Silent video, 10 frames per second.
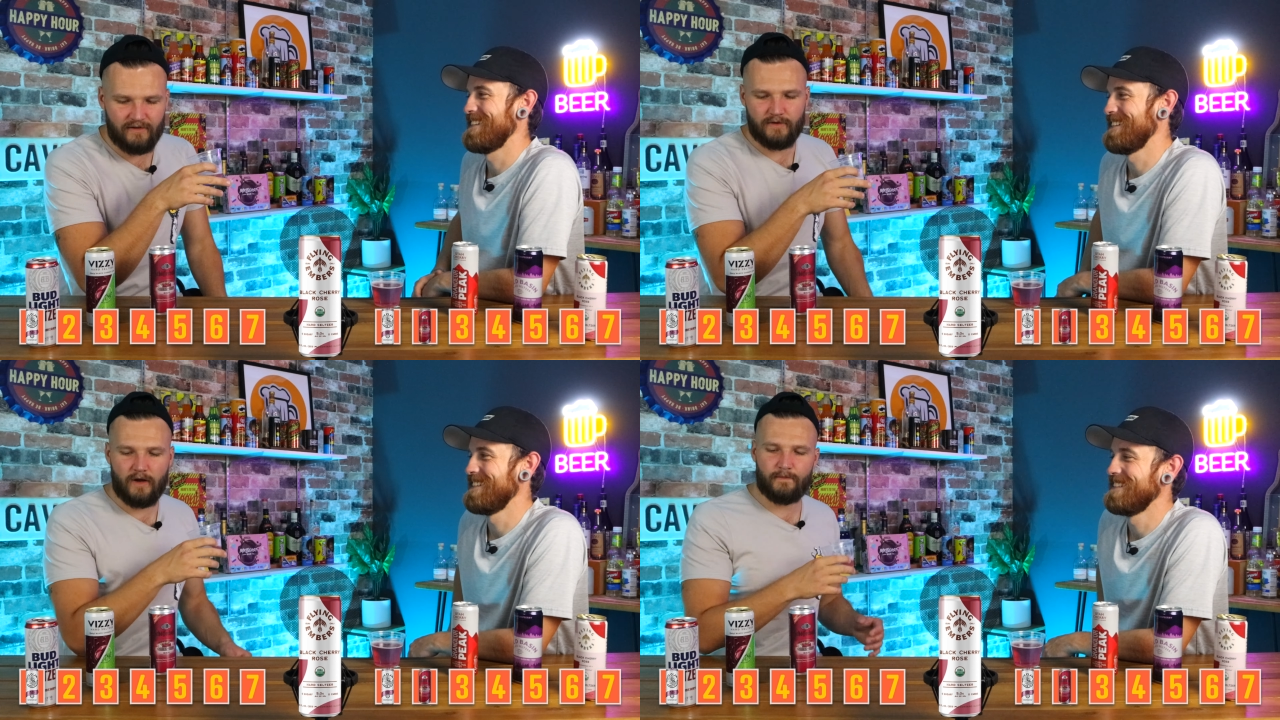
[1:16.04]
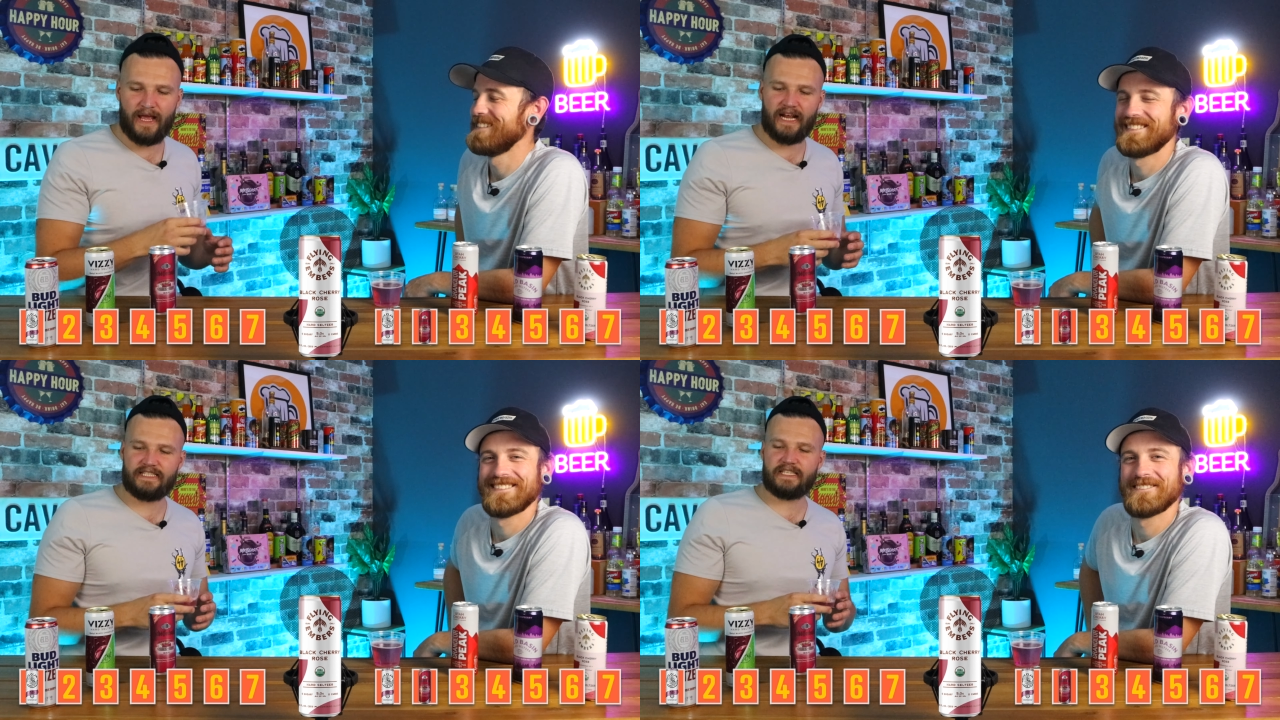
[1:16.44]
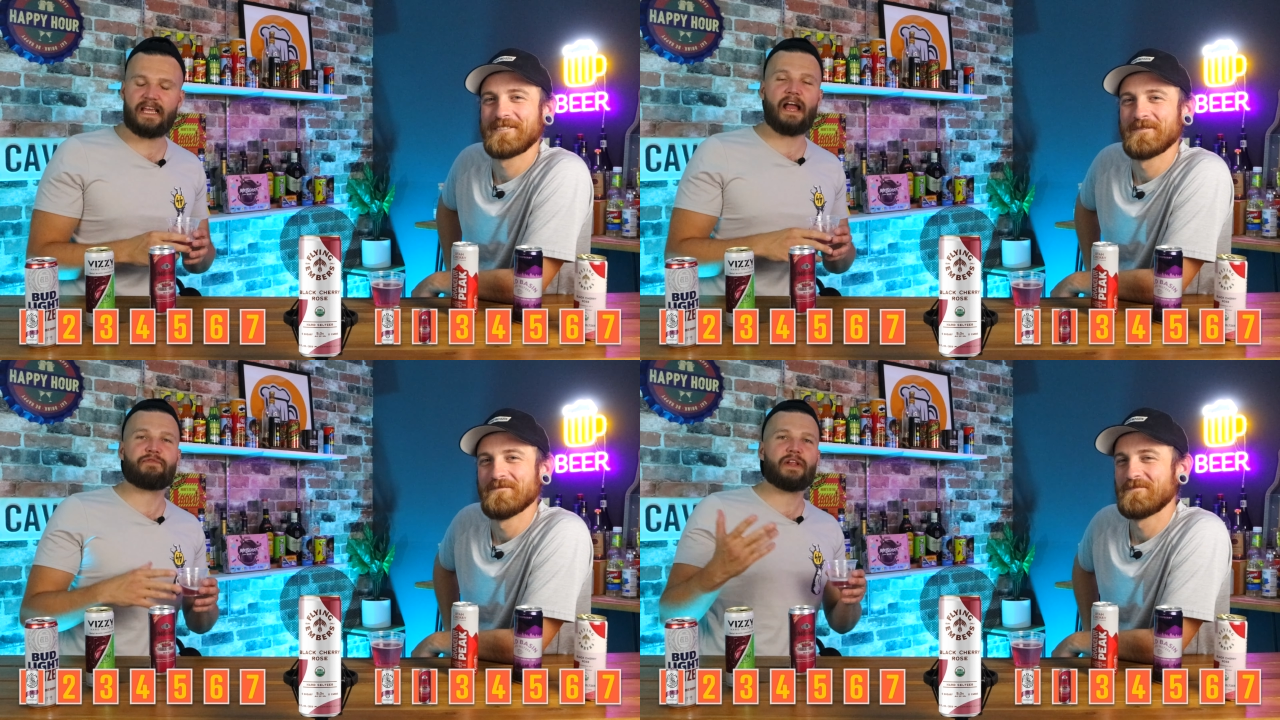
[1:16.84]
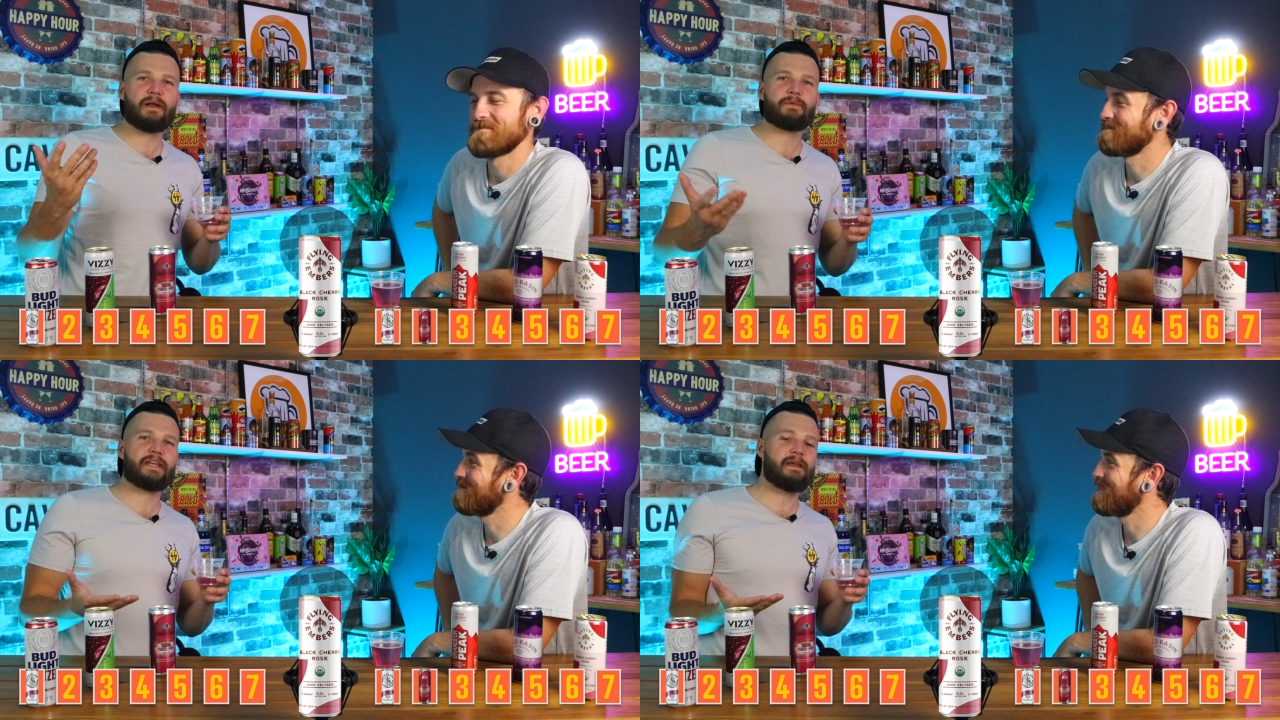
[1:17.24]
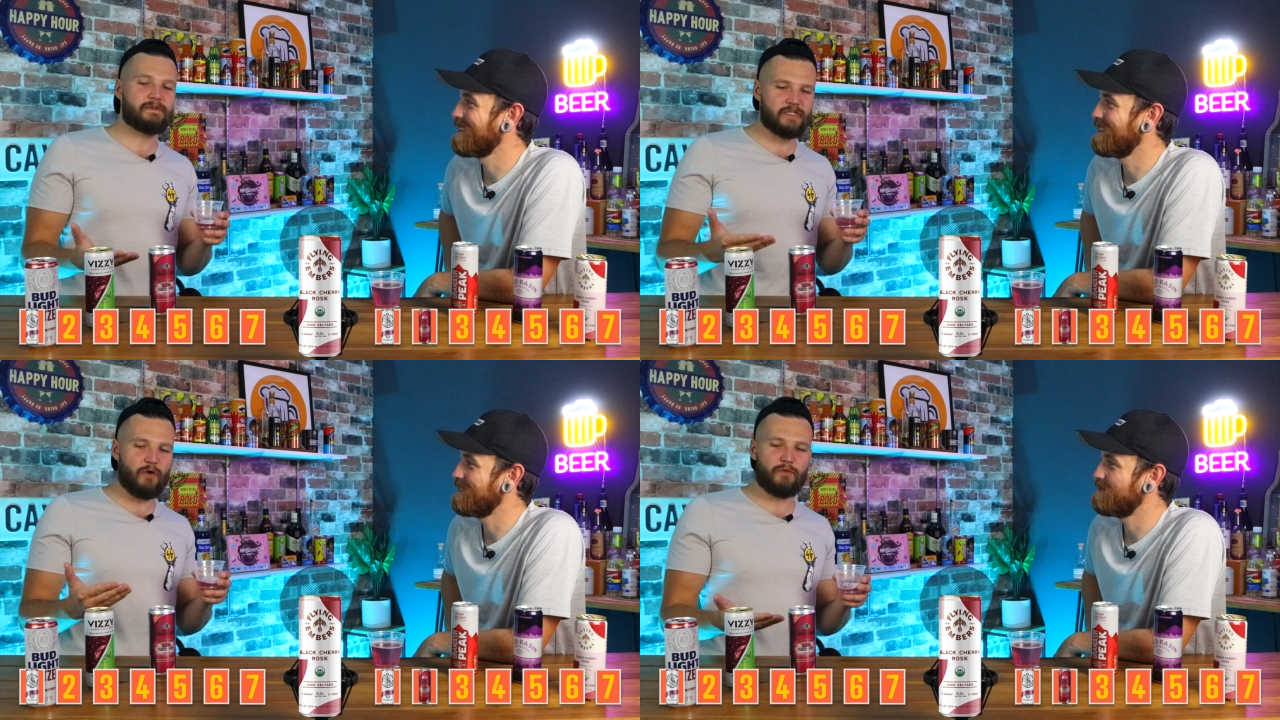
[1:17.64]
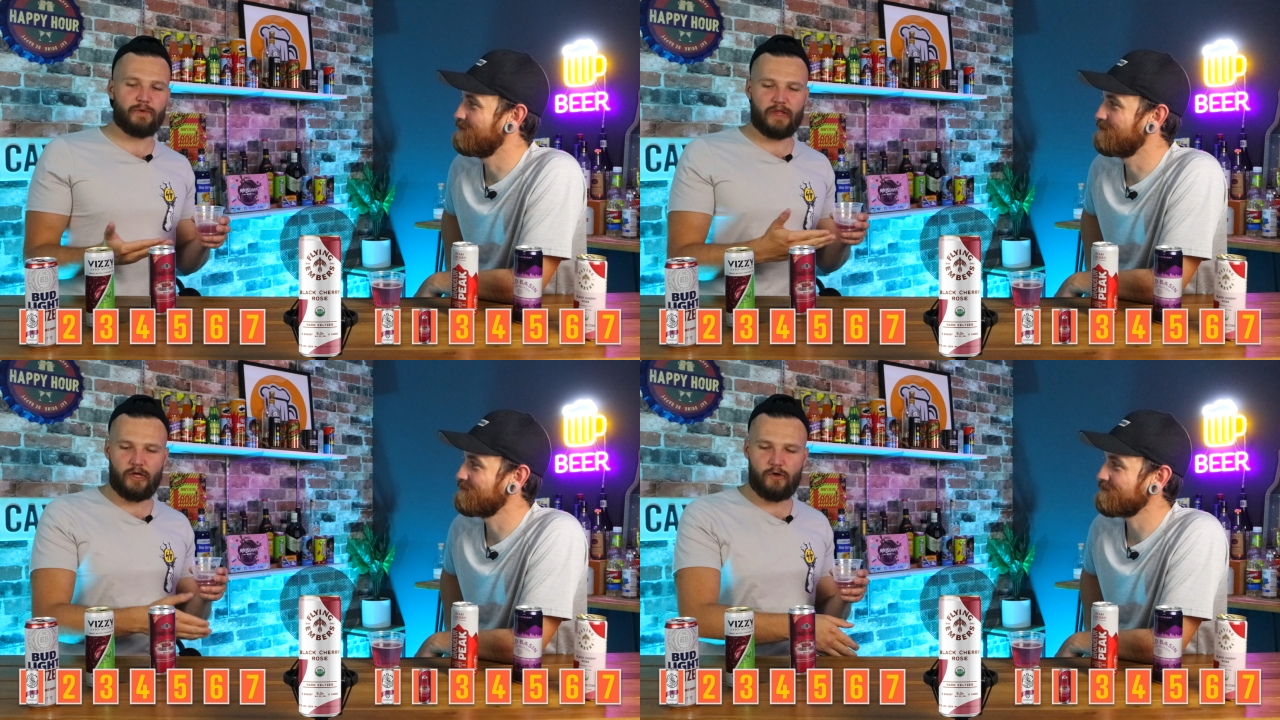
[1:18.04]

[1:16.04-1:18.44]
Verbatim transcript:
Speaker 1: I don't know, man. I feel like I'm gonna keep just going with